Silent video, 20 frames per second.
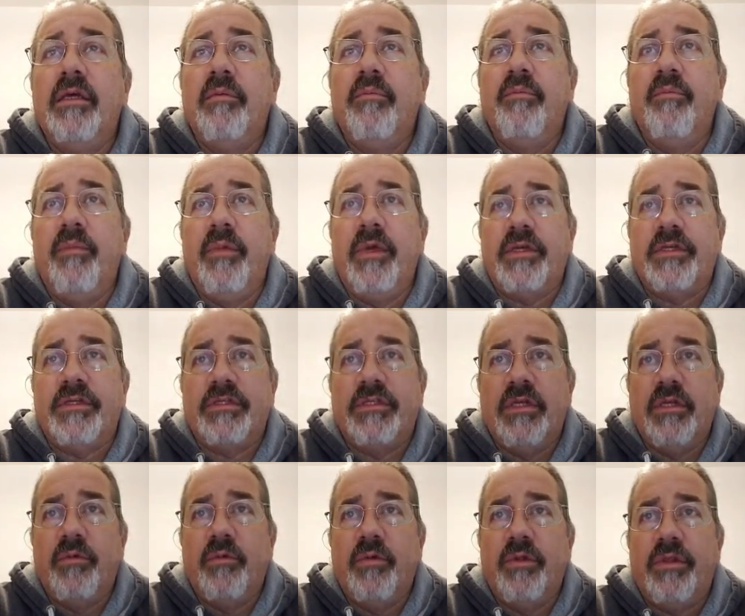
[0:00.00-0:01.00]
mixed
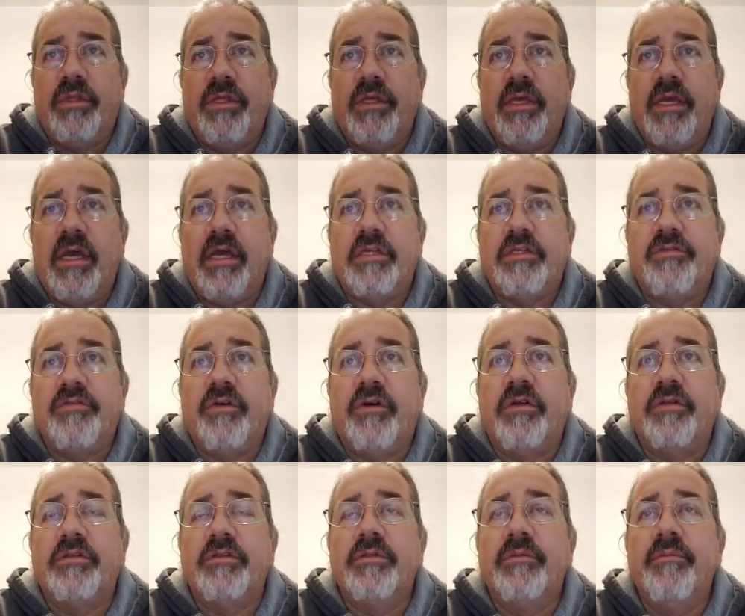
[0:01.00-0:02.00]
in with the
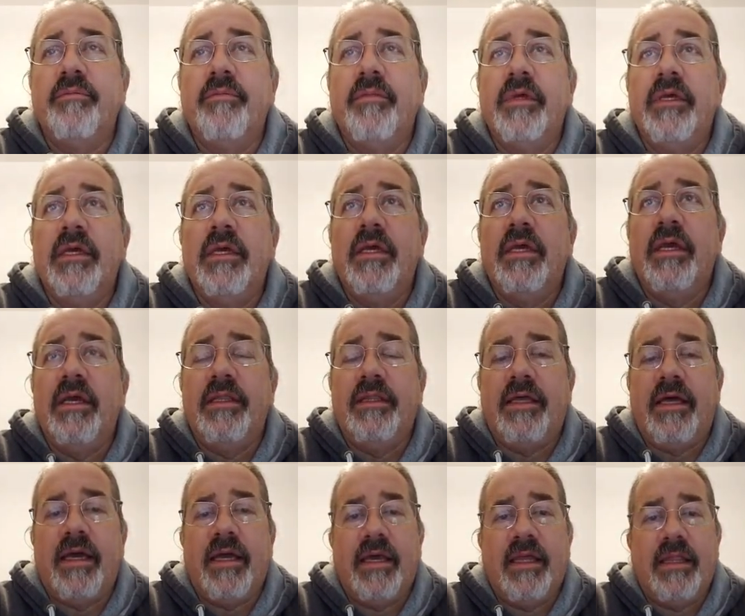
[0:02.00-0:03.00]
asphaltum, and
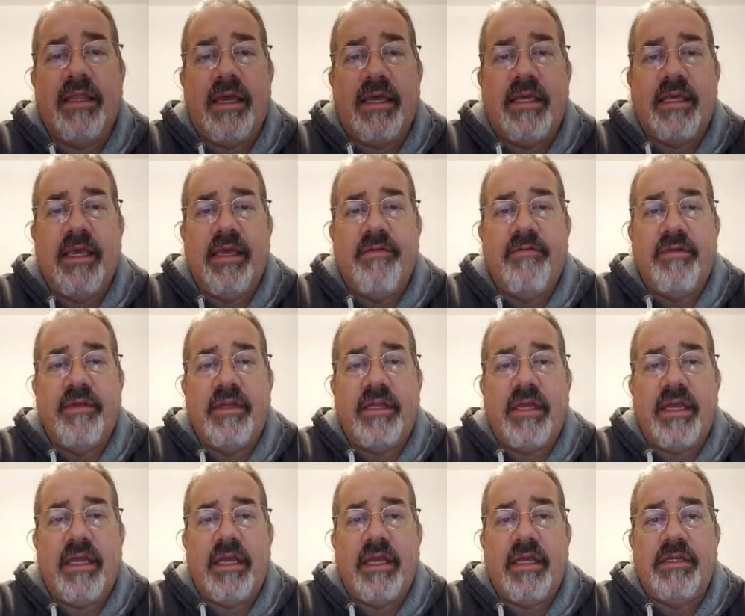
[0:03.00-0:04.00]
that gave it
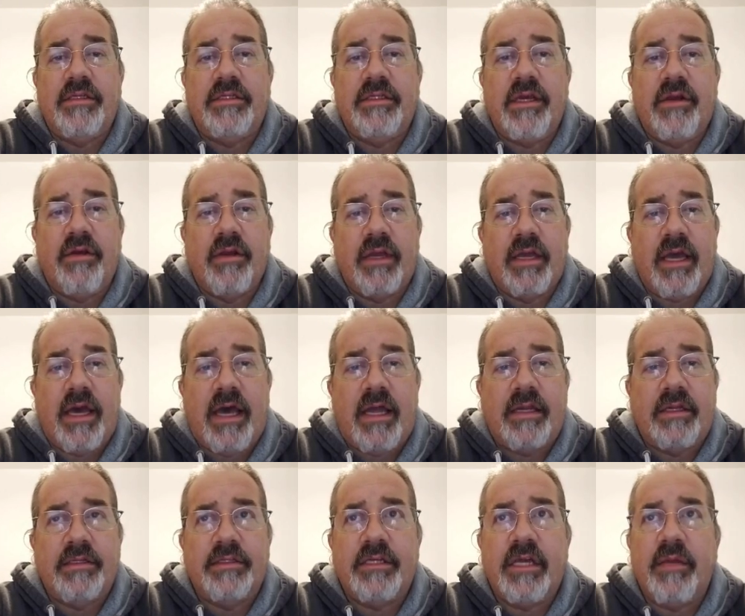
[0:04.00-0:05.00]
a
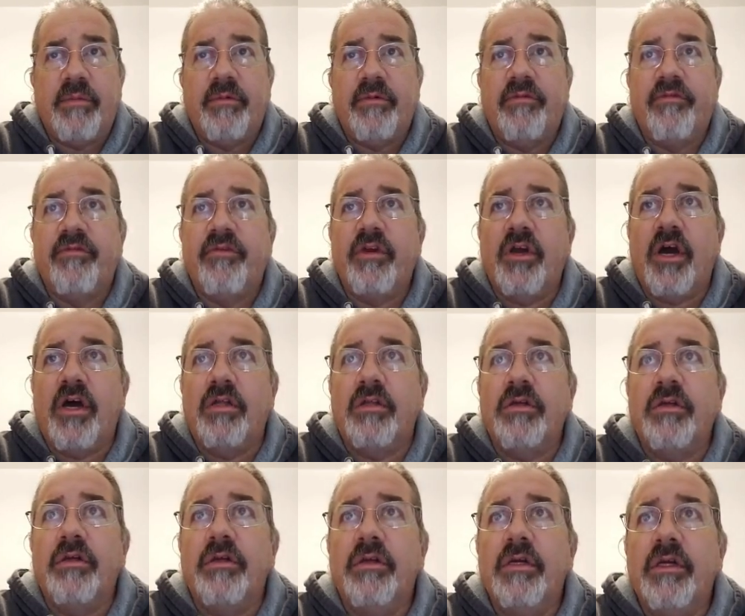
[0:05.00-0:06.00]
terracotta type of
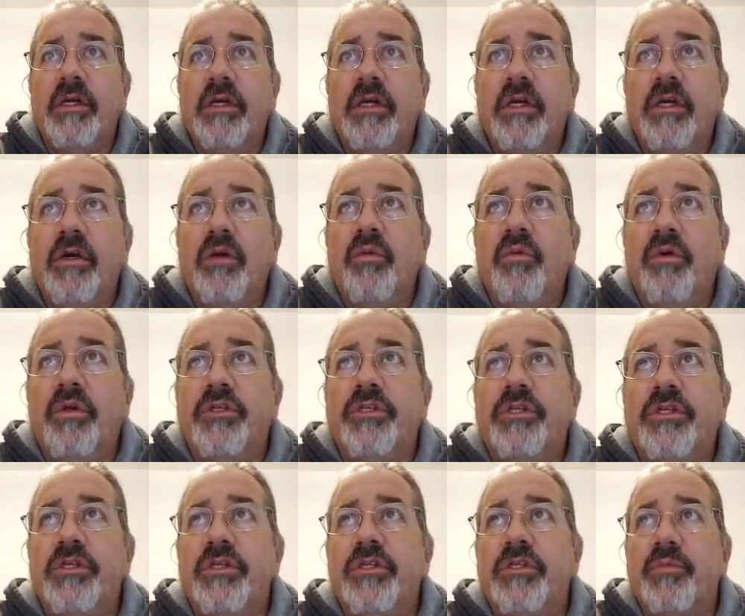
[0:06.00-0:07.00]
color, which
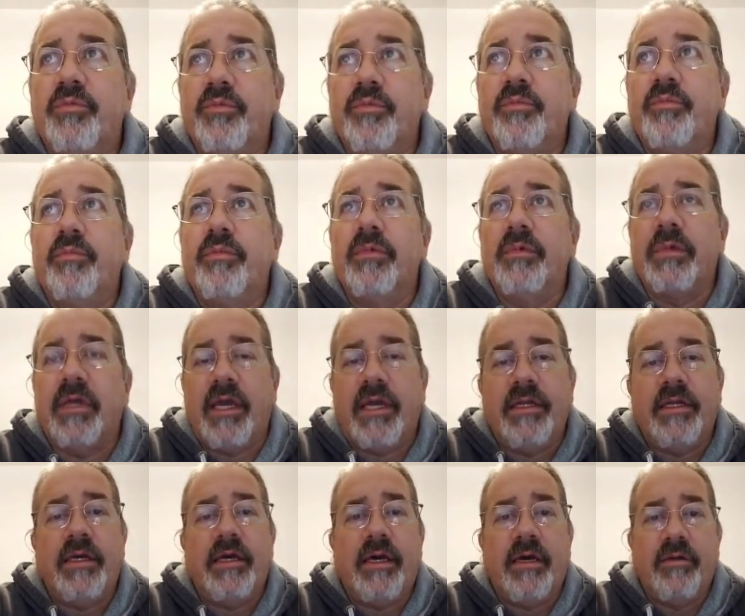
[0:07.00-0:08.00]
is
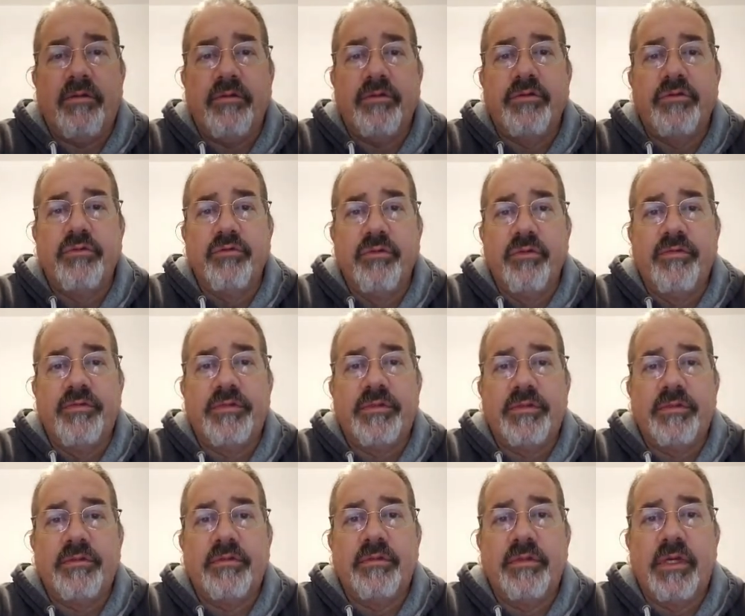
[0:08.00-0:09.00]
kind of how those
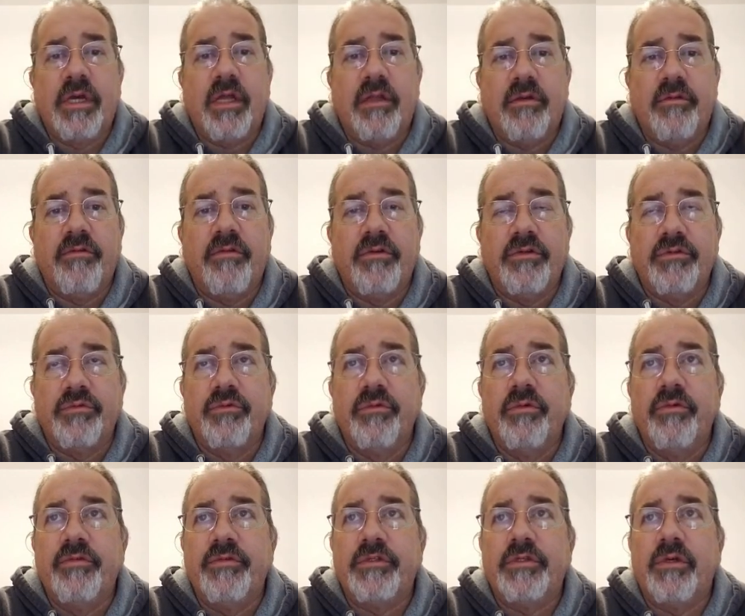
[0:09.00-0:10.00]
roofs, the color of those
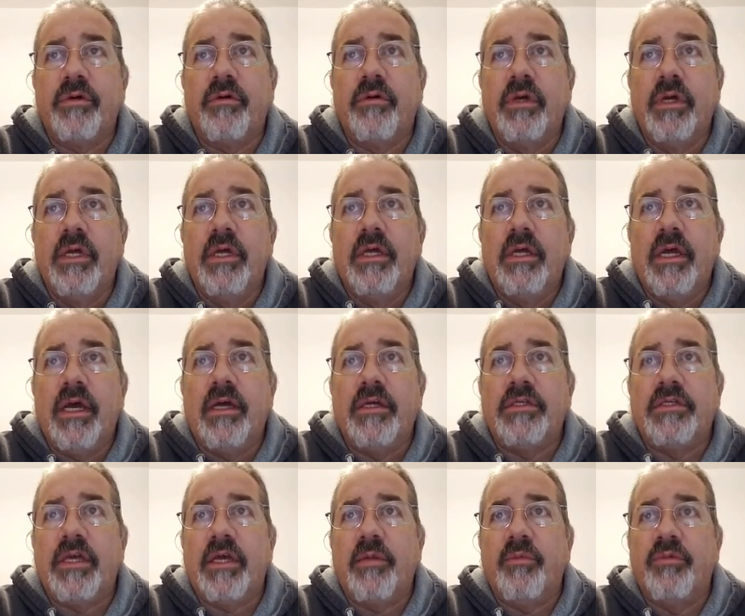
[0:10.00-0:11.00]
roofs. So I
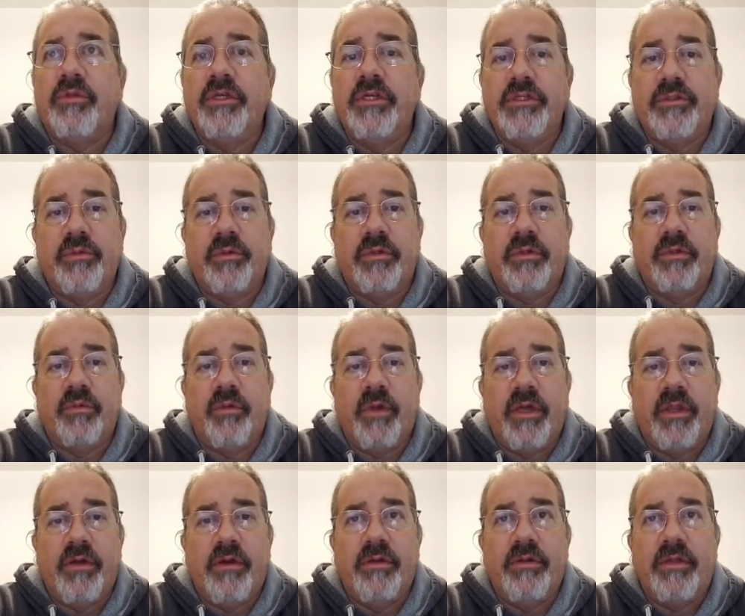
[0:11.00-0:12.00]
was kind of pleased with the way
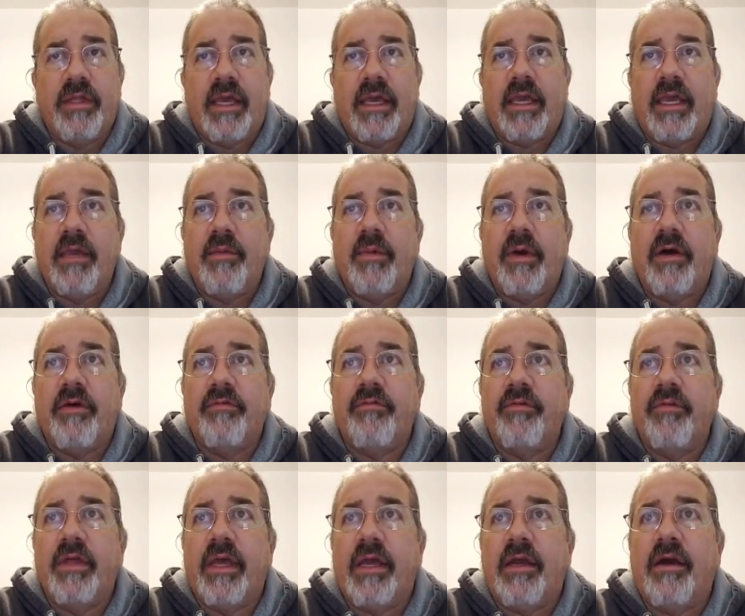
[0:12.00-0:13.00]
that came out
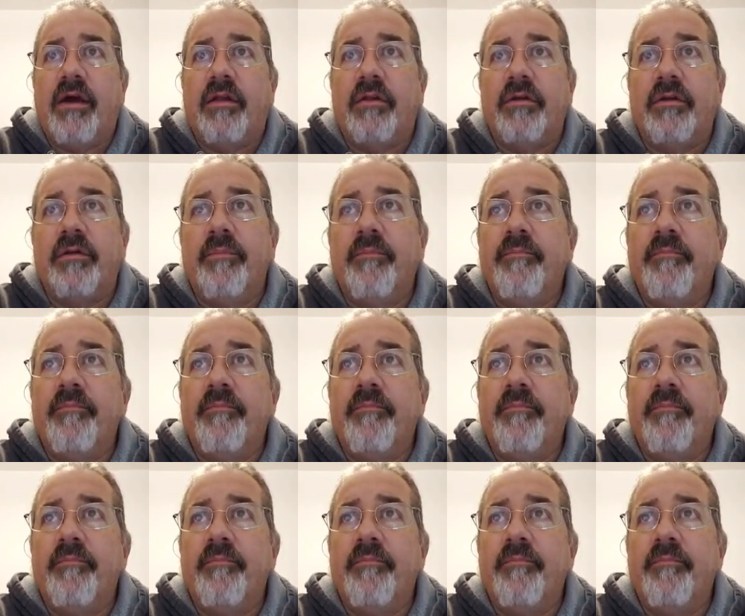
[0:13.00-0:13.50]
for that color.